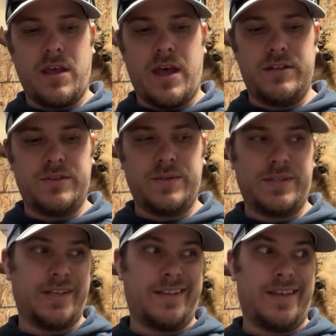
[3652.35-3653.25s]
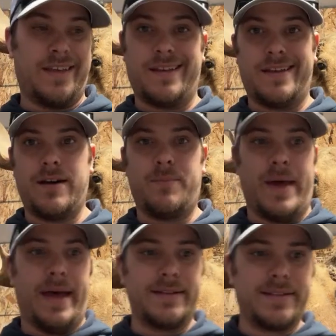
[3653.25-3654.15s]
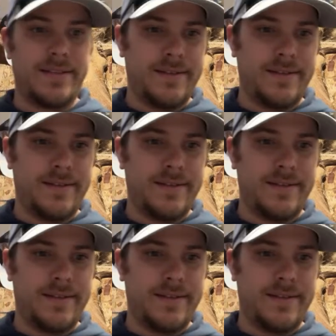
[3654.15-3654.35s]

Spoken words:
I just was like, nah, I'll pass.